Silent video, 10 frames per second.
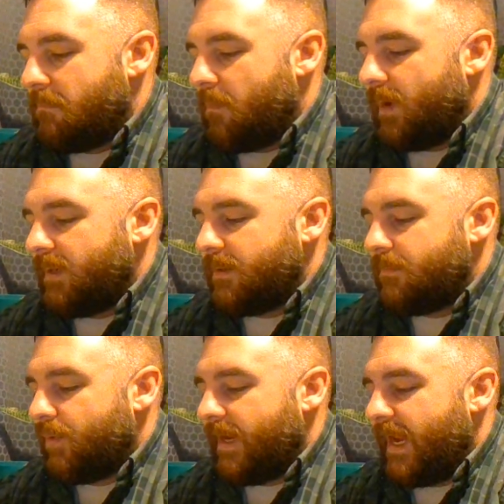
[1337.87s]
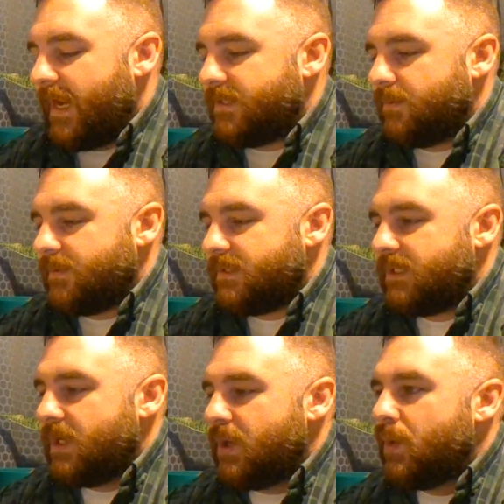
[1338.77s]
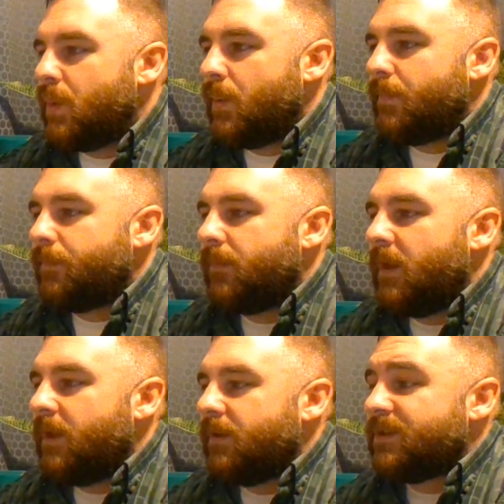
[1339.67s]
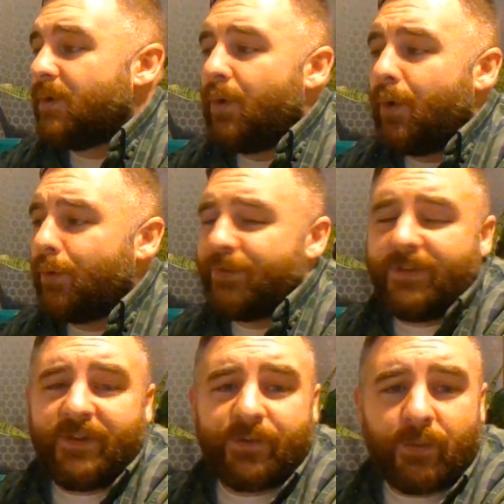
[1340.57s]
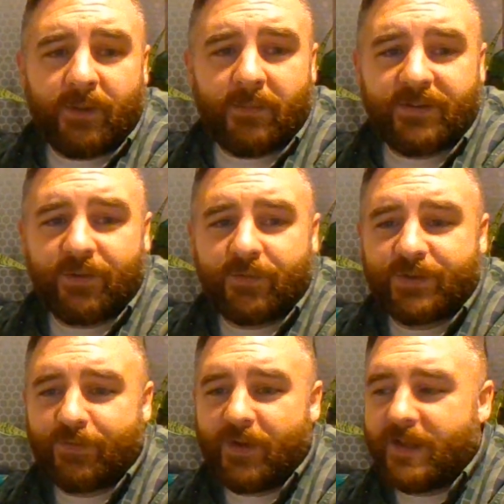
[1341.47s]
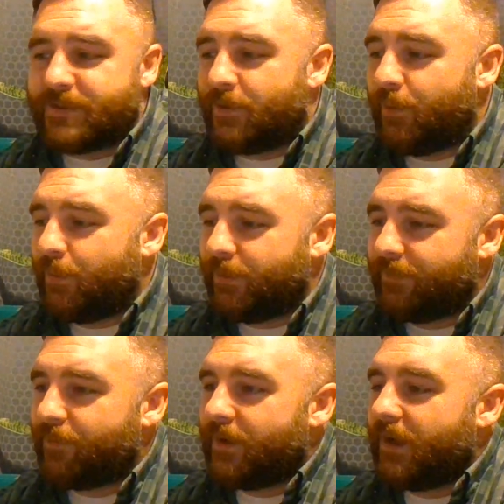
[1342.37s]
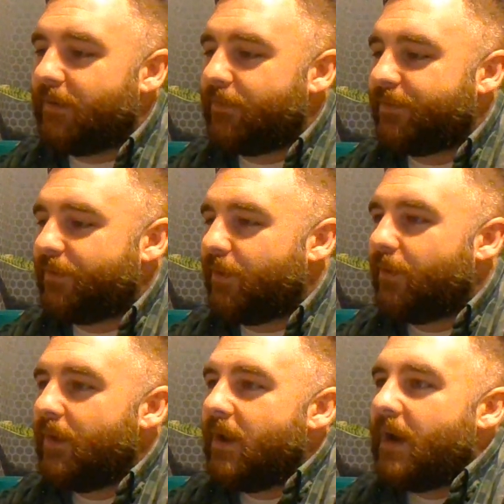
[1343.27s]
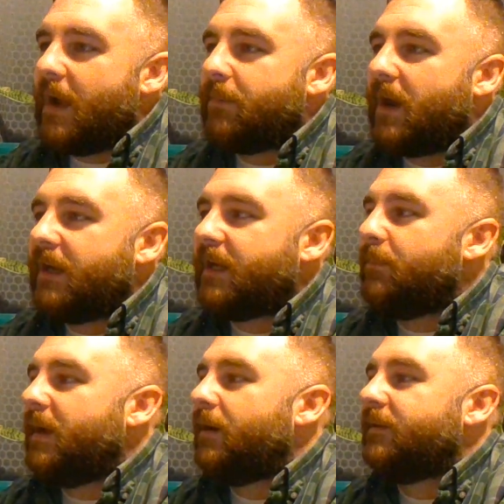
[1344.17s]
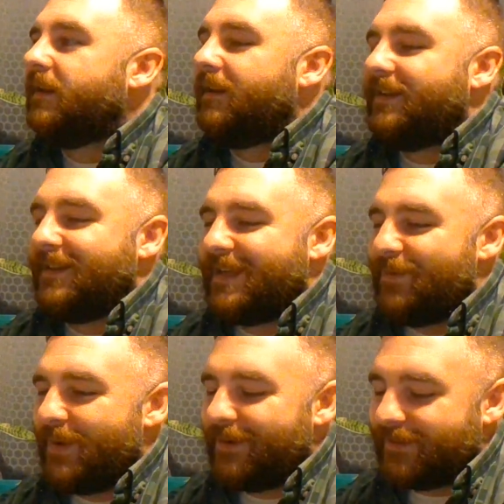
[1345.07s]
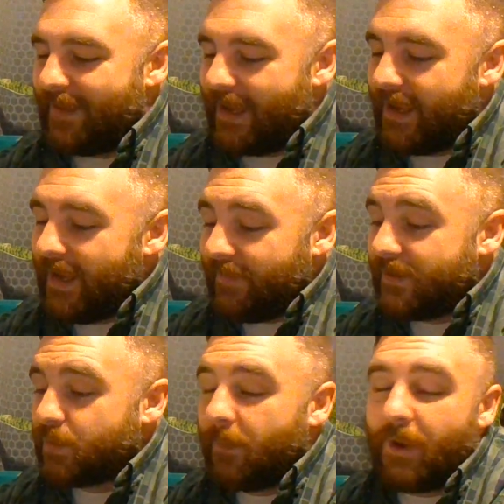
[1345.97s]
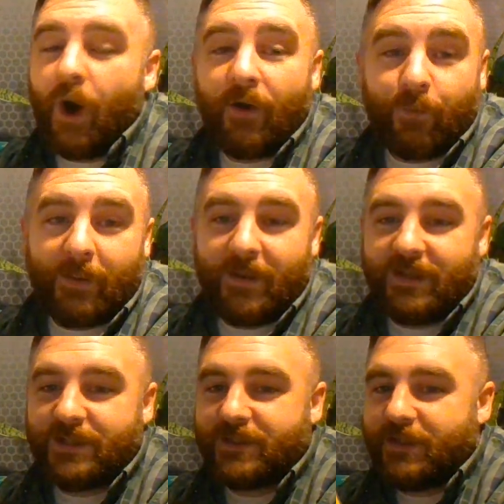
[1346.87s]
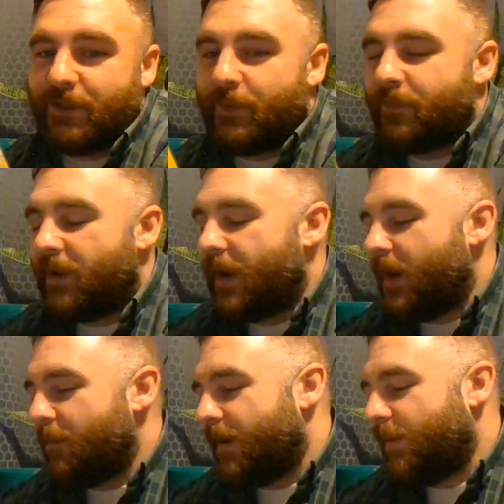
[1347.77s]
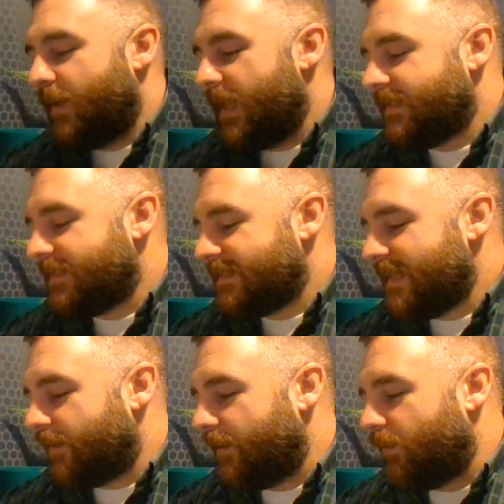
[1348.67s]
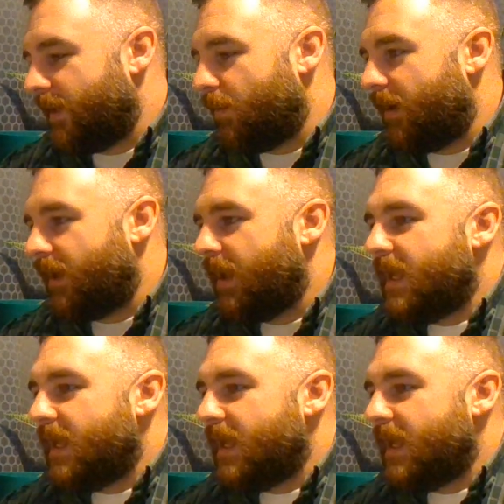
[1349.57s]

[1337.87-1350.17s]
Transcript: 1.8 to a 2. There's no holes in this one. My Silver Surfer has a hole in the front cover, so I'd kind of compared to that. This will be off-white pages too, but it's exactly what I want.